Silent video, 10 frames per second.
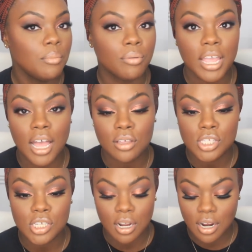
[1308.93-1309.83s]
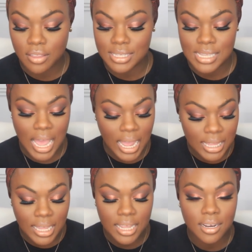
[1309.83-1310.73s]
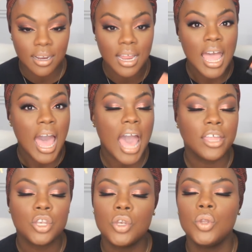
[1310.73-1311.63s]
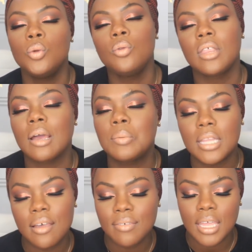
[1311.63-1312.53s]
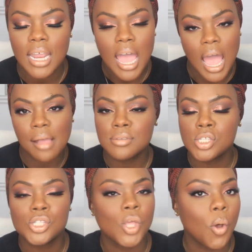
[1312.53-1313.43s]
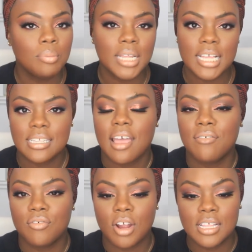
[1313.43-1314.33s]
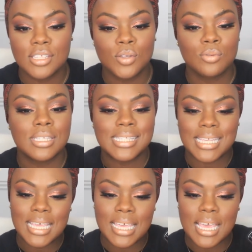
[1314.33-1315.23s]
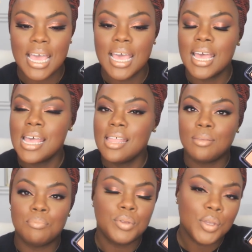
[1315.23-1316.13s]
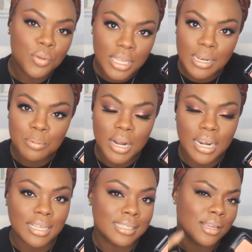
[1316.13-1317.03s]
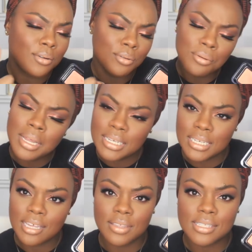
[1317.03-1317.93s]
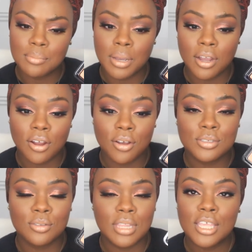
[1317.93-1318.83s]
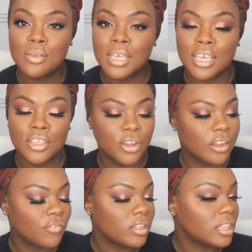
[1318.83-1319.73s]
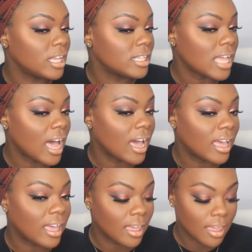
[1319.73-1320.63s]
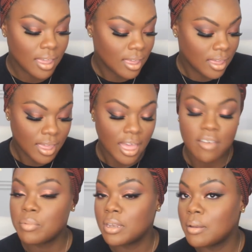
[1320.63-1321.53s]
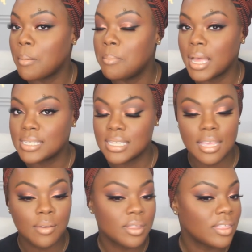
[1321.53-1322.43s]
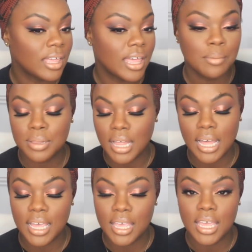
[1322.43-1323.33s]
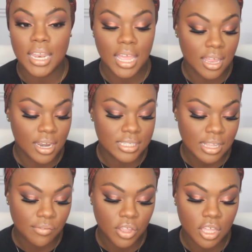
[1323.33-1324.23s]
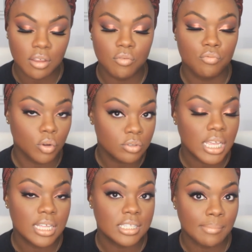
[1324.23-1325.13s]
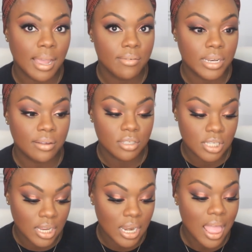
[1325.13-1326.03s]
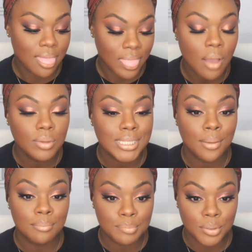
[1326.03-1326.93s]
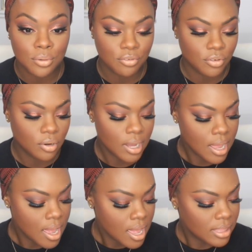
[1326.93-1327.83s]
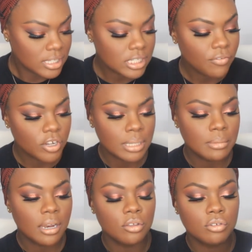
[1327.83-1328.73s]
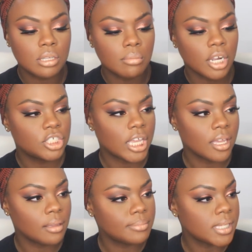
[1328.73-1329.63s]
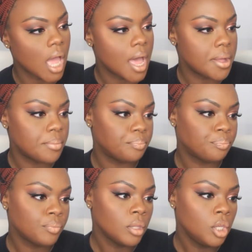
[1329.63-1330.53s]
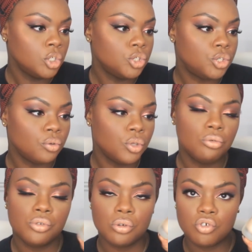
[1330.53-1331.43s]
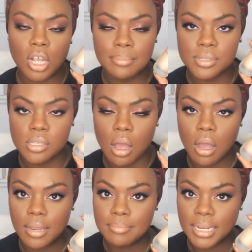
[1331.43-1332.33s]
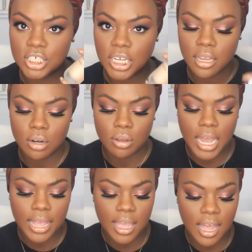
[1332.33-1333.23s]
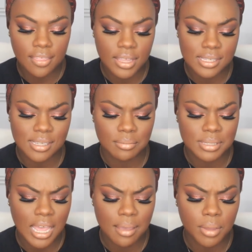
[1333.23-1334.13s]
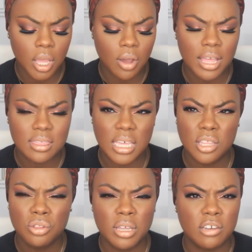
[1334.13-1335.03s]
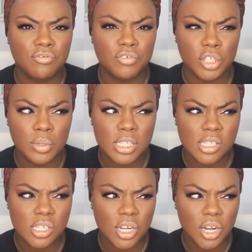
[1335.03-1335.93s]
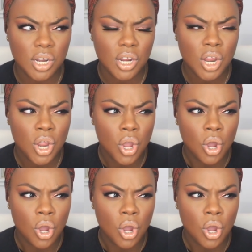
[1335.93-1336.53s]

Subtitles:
Breakout Star, this highlighter, I knew that I would love it. I'm so blessed to have friends who see the beauty in a product and say, oh, I need to give this to my girl. So thank you again, Yuri, for this. I have been messing with and applying it, and it's definitely gonna rotate into my everyday routine. That was beautiful. This is the first time that I used the Marc Jacobs Do You Dewdrops on my channel. I got this some time ago, I think through Influencer